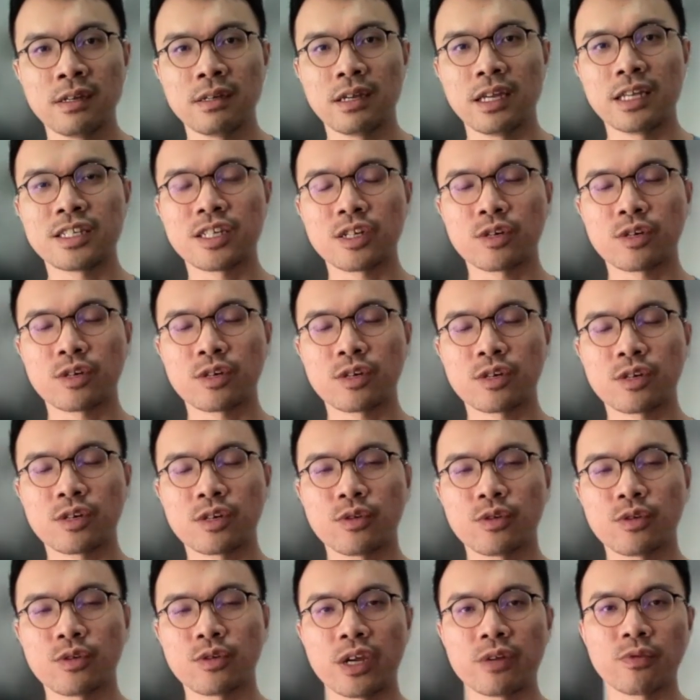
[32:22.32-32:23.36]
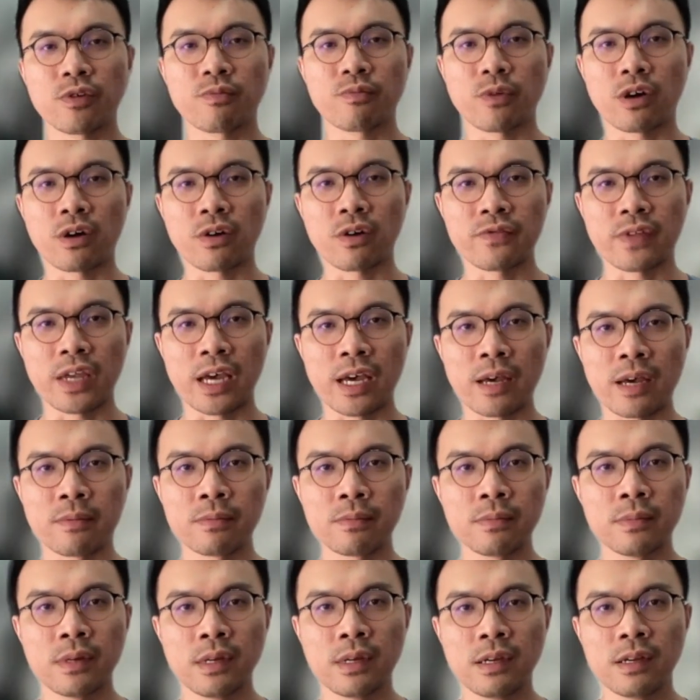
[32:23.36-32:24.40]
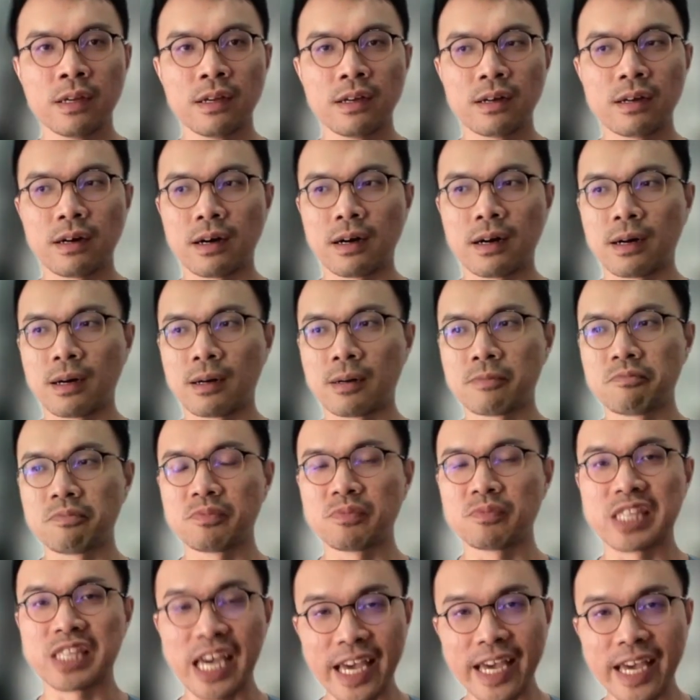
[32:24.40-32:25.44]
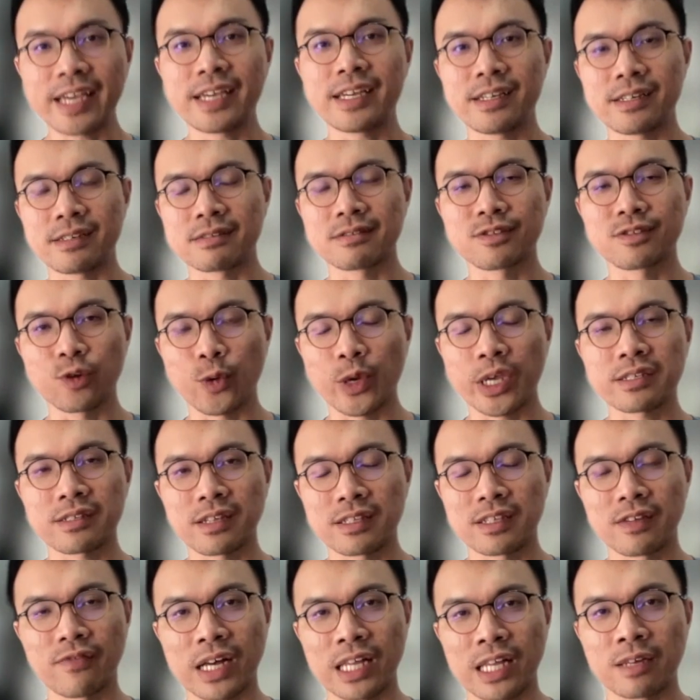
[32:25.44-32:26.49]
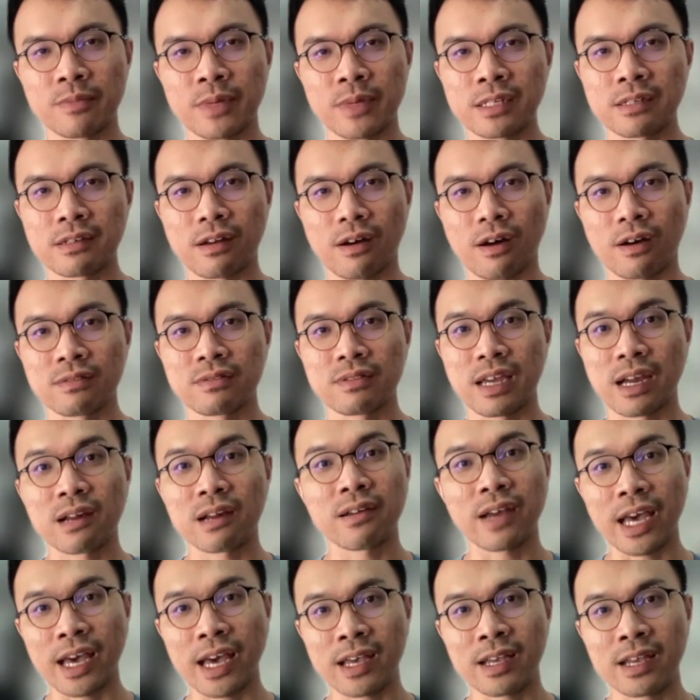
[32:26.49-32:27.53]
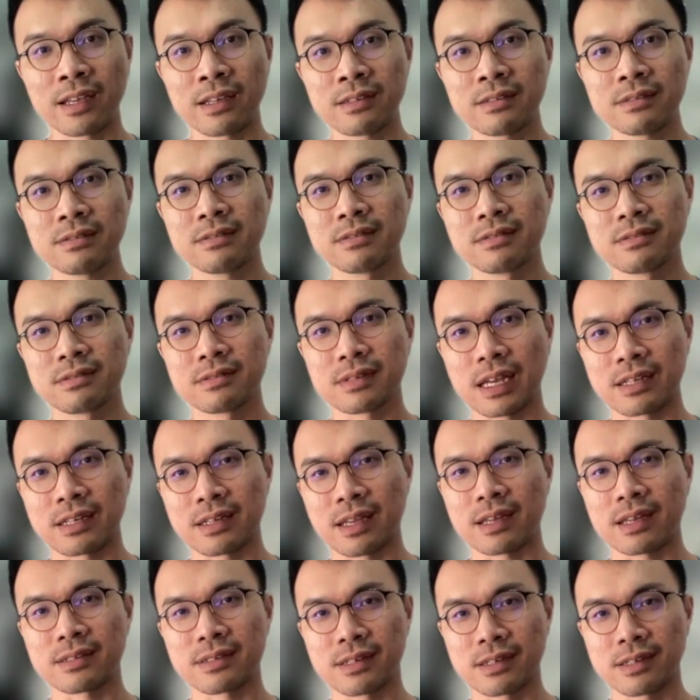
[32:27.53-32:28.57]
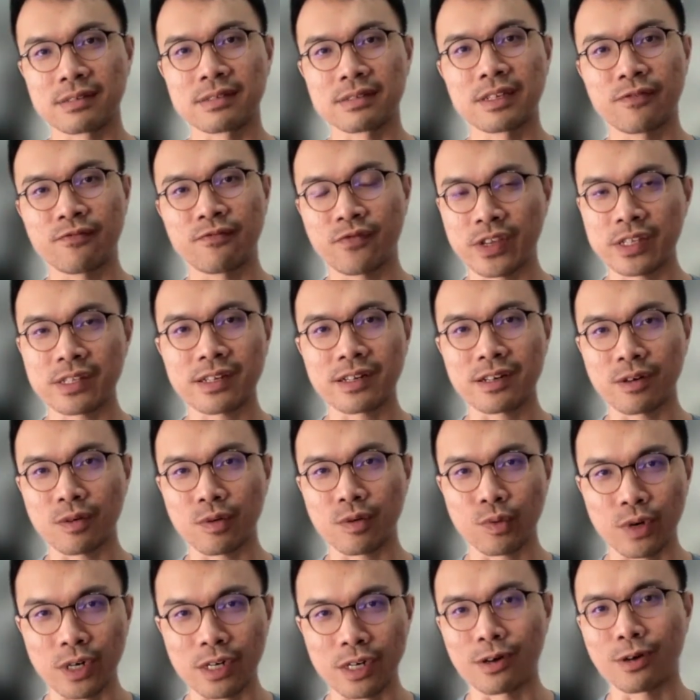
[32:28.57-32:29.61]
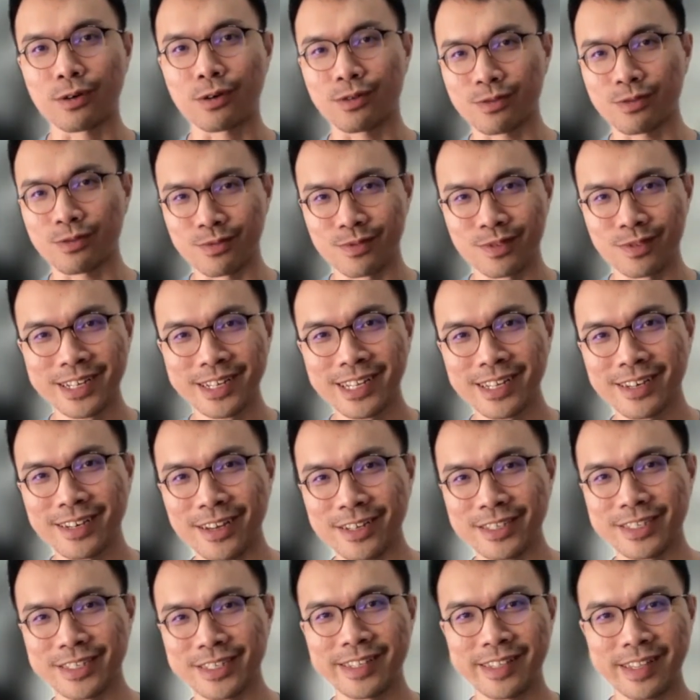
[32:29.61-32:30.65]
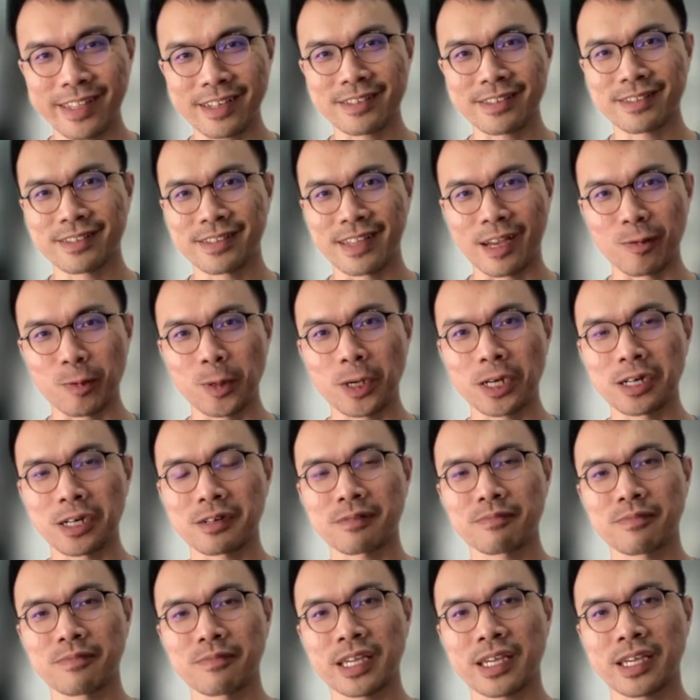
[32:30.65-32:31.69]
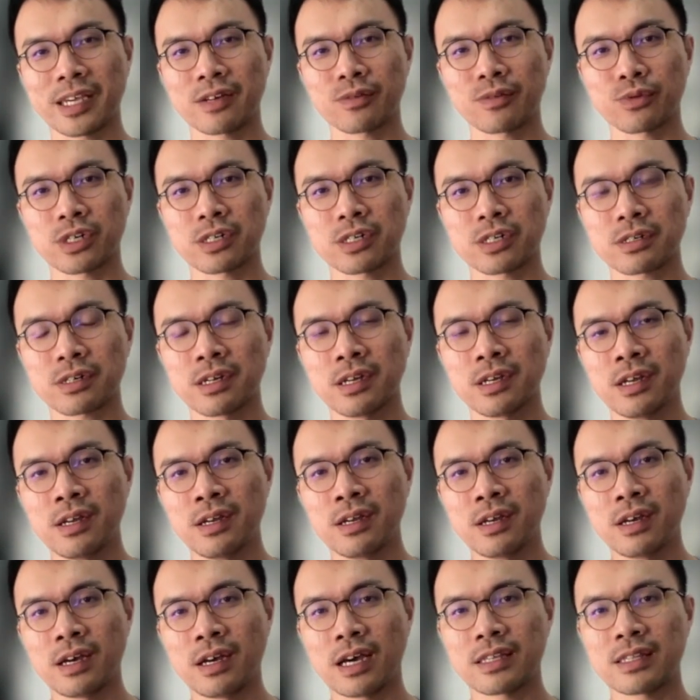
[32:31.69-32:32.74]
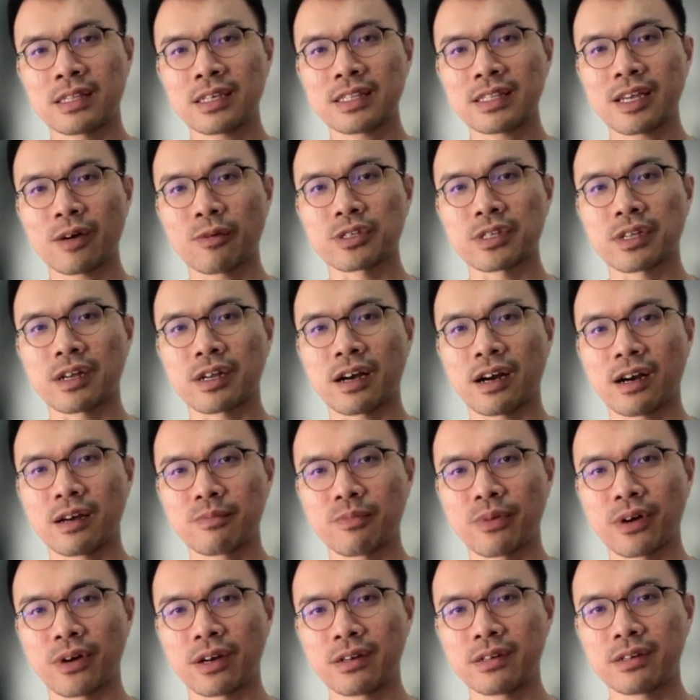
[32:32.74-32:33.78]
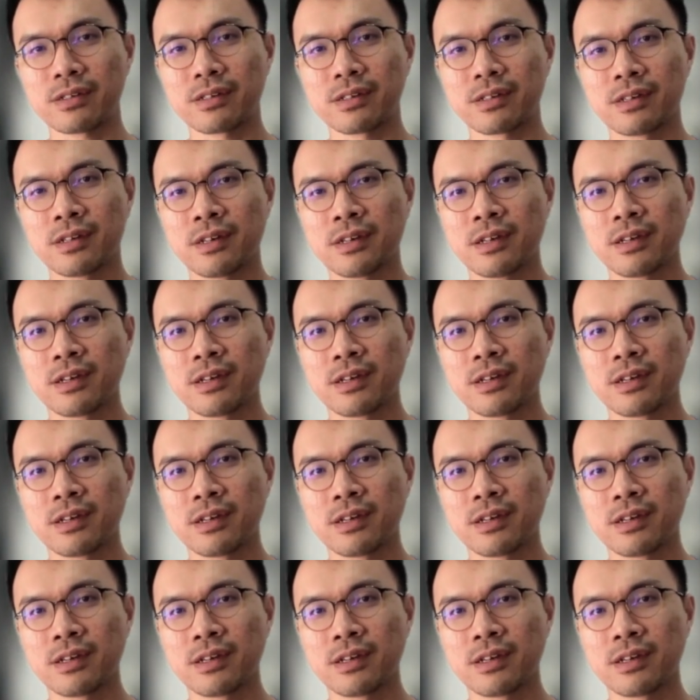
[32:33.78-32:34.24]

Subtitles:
Integrate with more of them. They doing the development on their end, and the physical world logistics network making it work. I think that was the hard part.